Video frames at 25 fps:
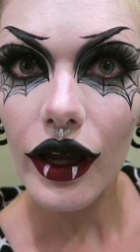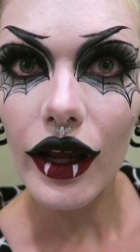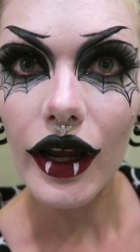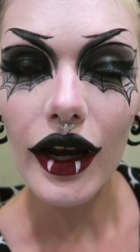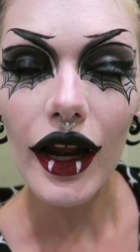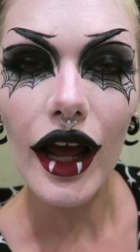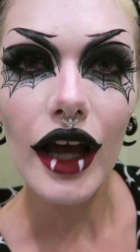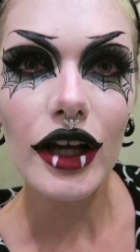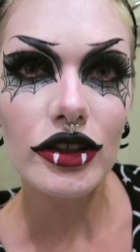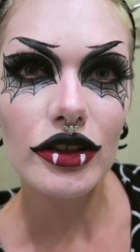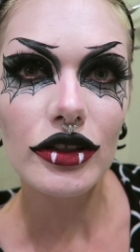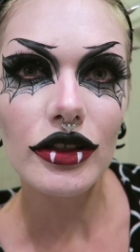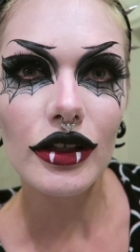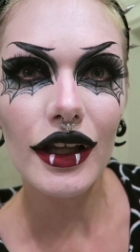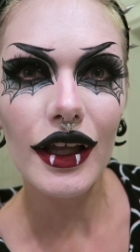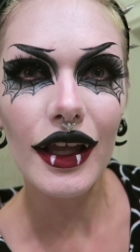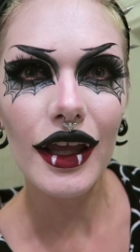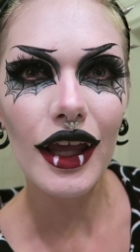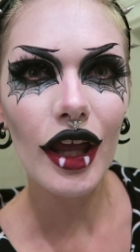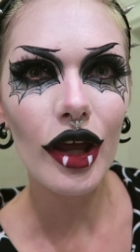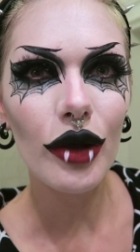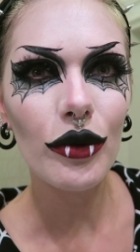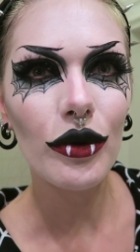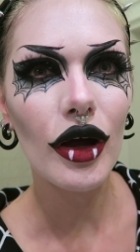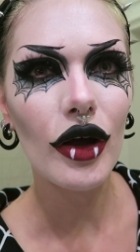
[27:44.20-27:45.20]
It actually
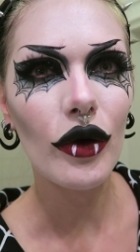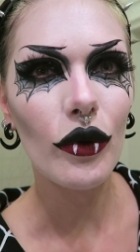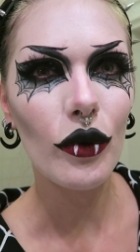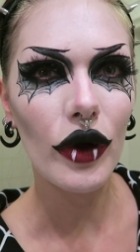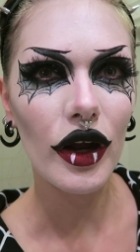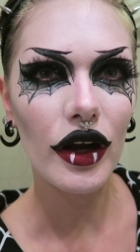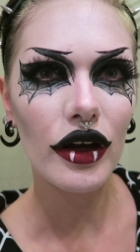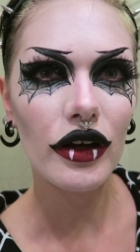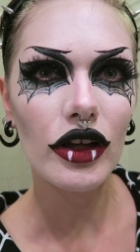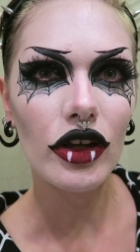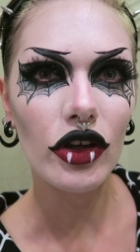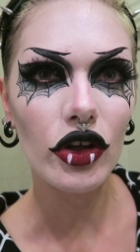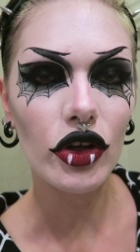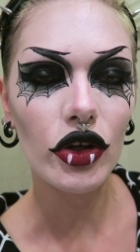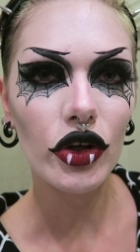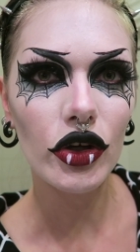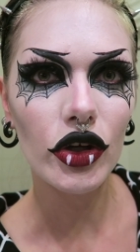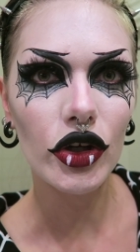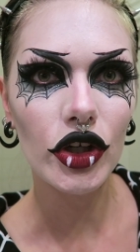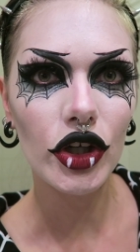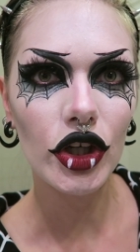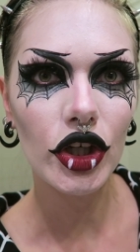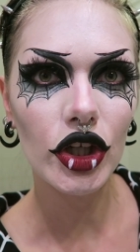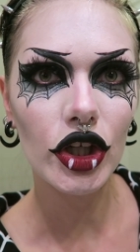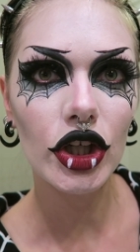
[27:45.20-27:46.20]
came out very
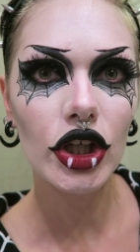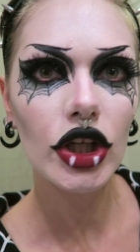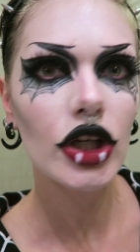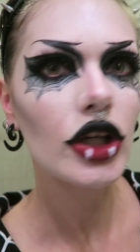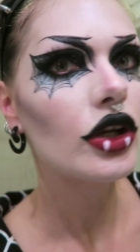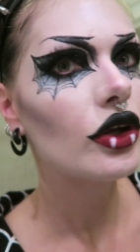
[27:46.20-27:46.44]
good.